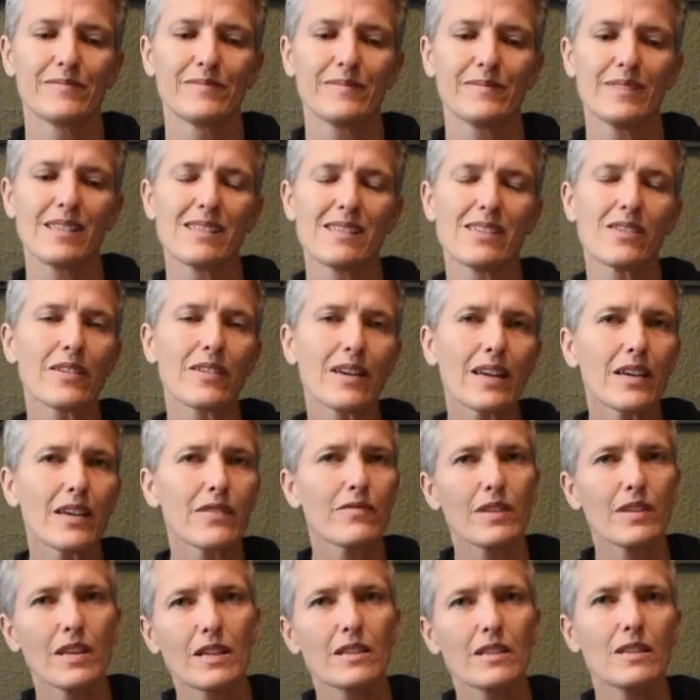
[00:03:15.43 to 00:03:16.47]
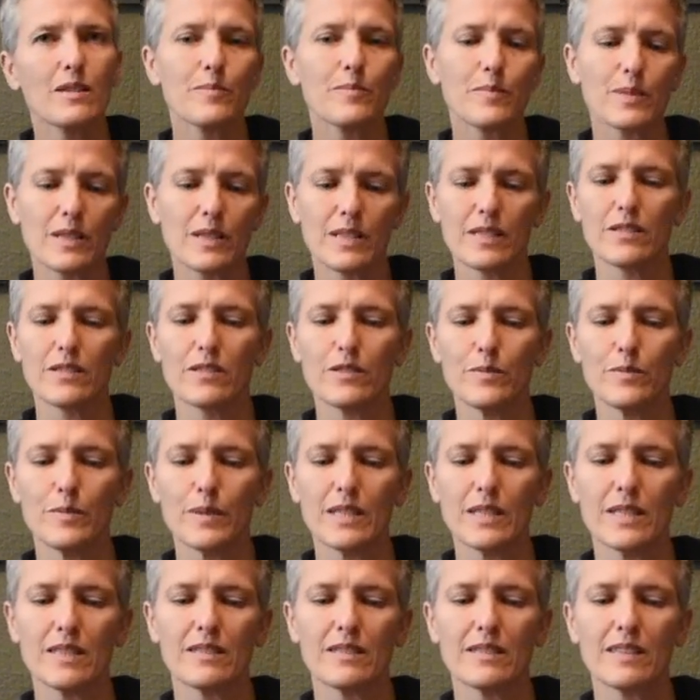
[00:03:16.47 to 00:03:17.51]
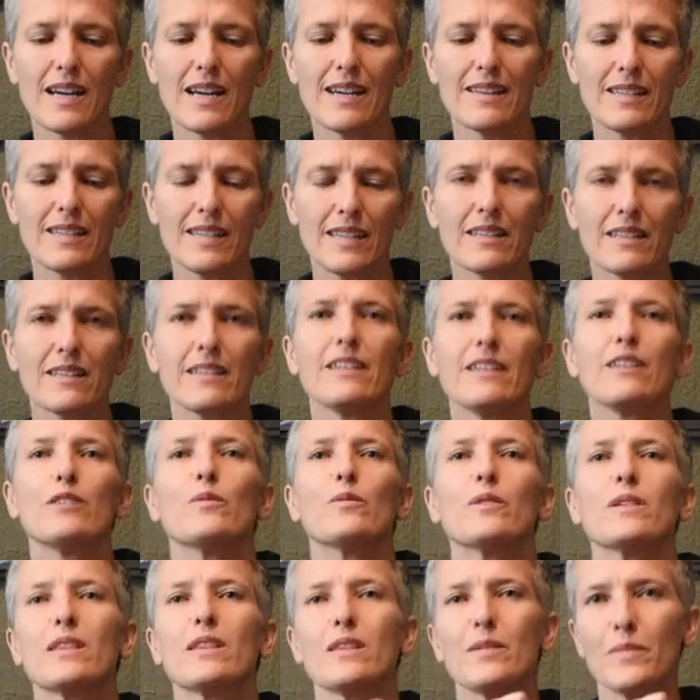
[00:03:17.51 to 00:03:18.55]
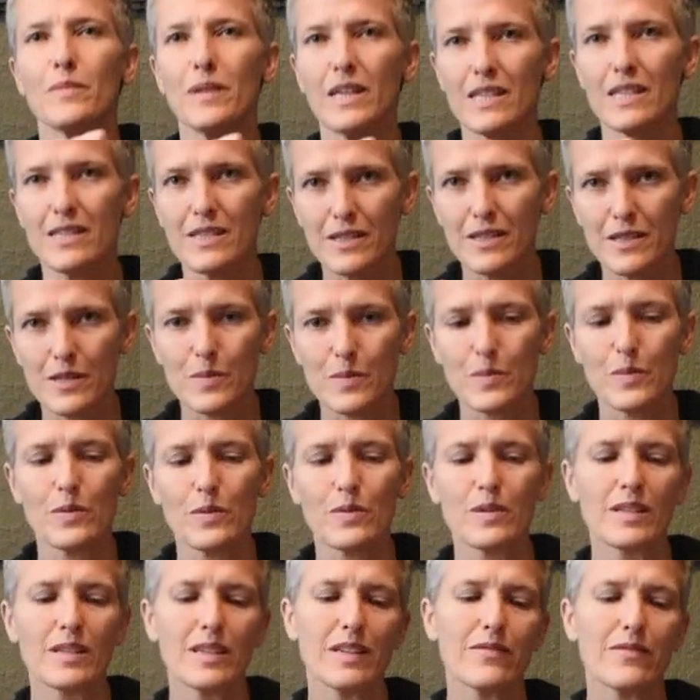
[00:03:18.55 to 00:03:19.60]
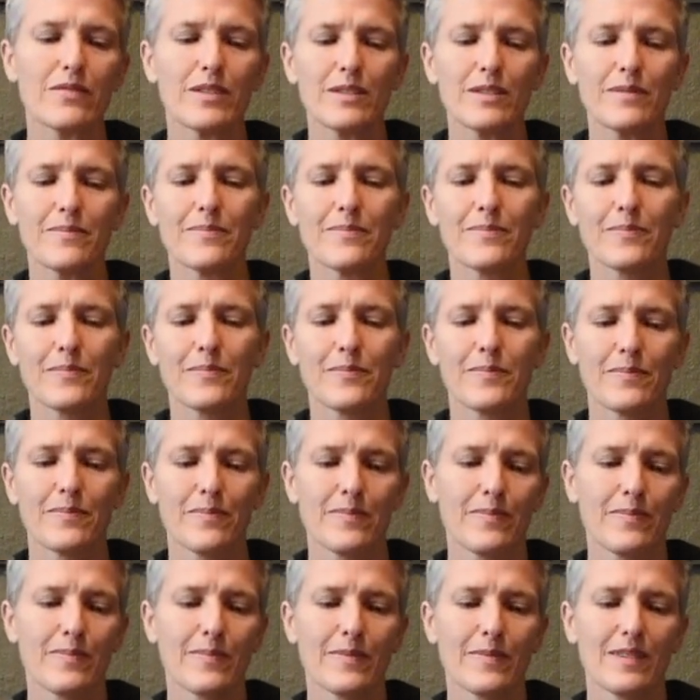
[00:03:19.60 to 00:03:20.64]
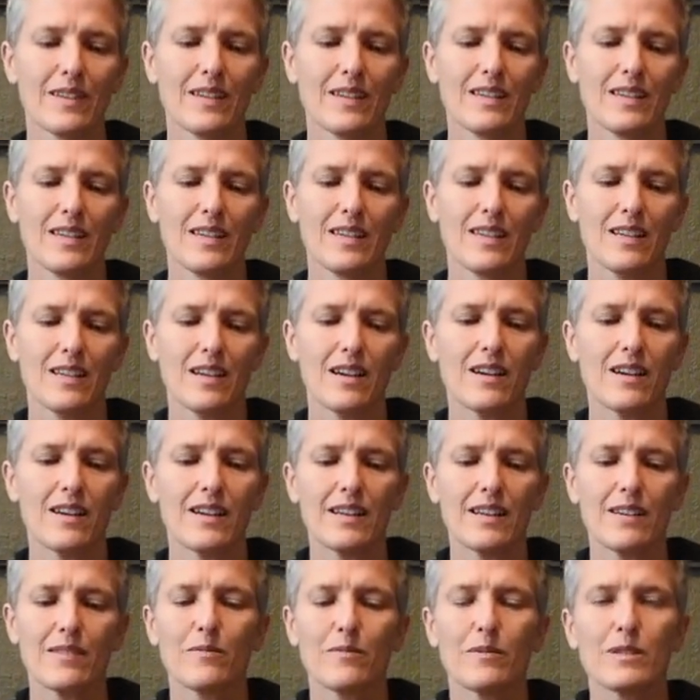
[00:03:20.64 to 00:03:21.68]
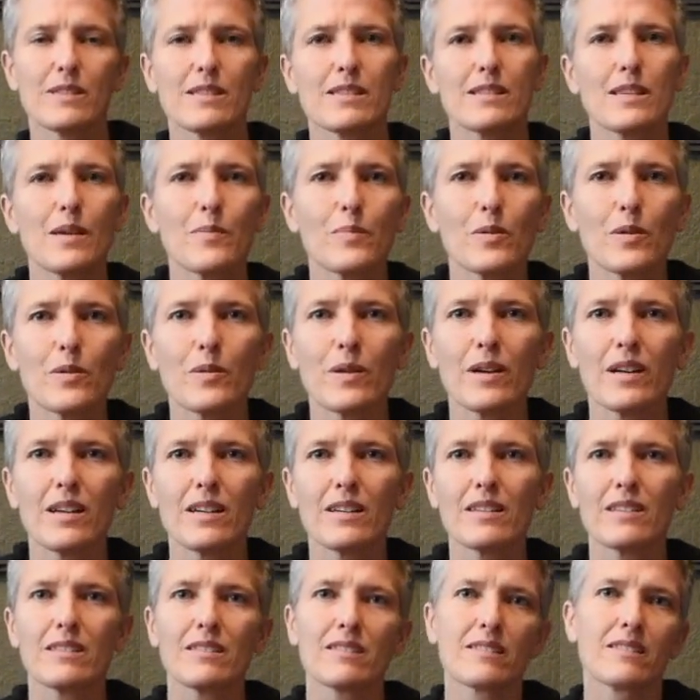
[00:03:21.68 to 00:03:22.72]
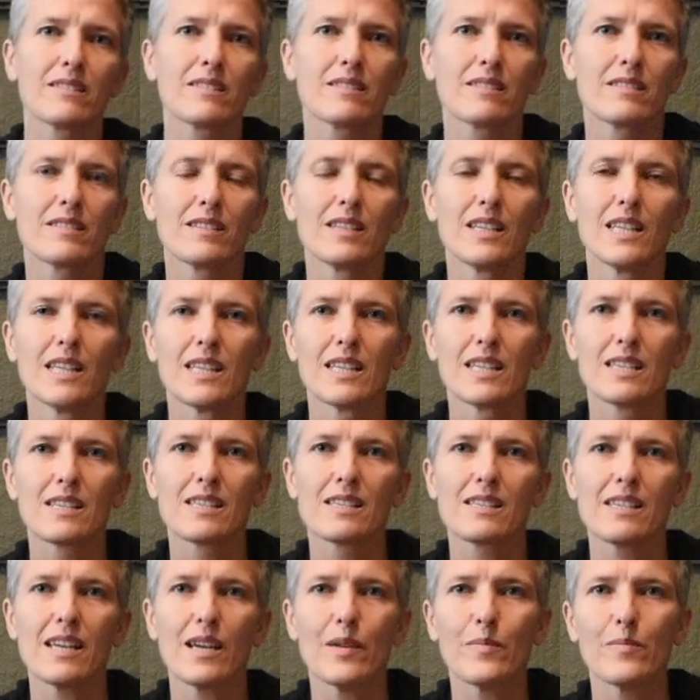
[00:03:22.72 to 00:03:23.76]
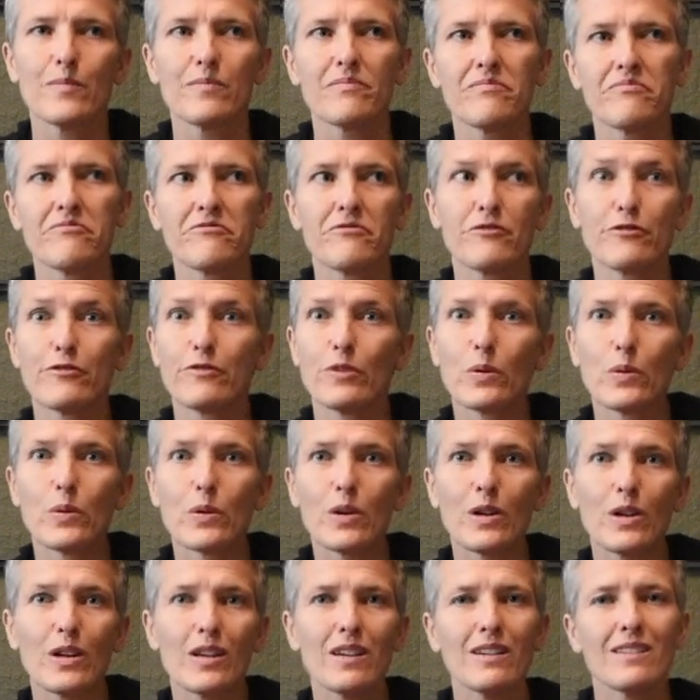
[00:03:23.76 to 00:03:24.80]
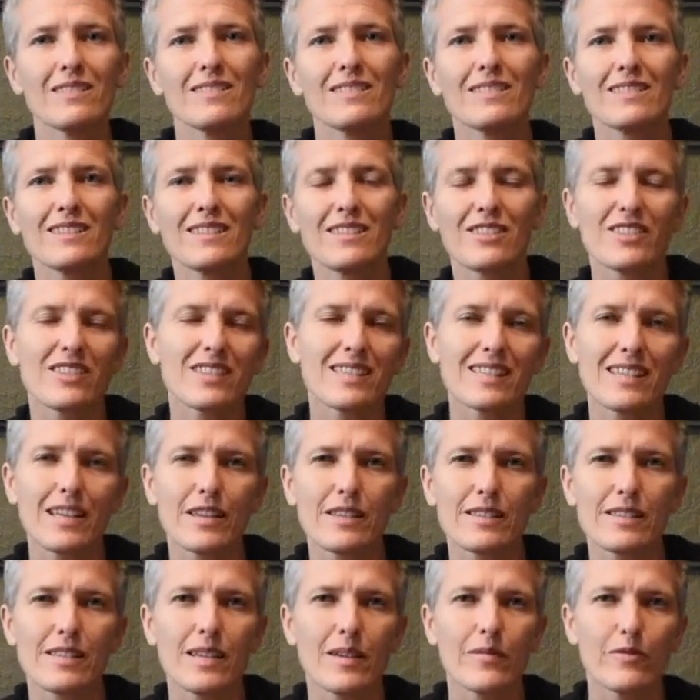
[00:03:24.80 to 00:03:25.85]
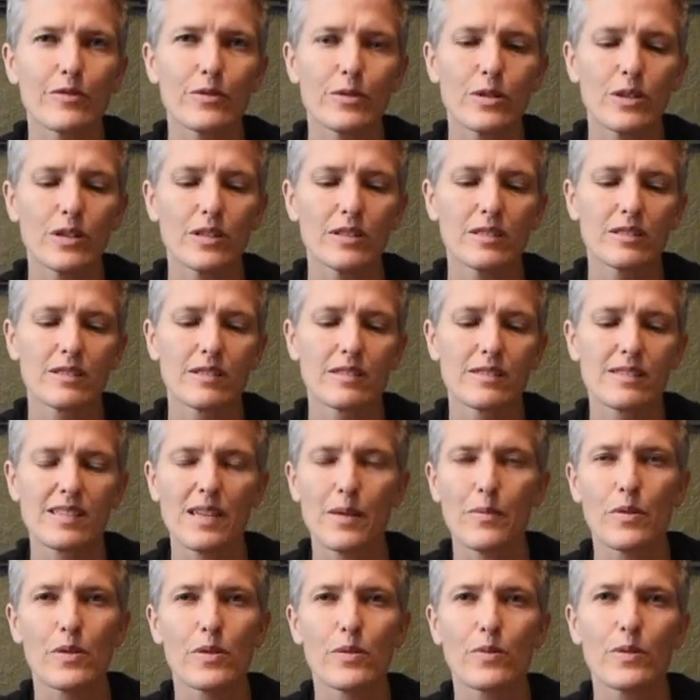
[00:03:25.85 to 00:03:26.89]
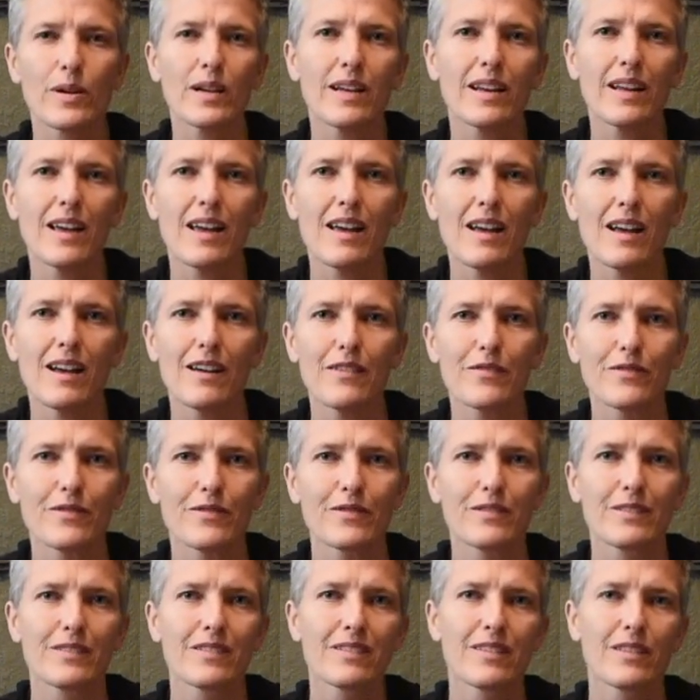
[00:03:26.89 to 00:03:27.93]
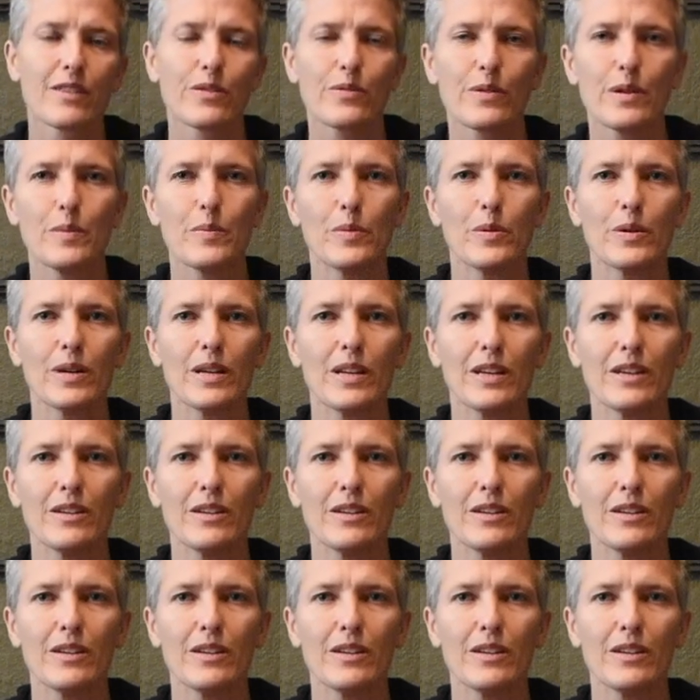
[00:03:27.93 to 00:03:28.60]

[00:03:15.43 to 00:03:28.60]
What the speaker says: It's okay if they clump a little, but ideally you want them nice and smooth and even. Alright, what step are we on? Step 4? Let's just say step 4. Step 3.5. 3.0.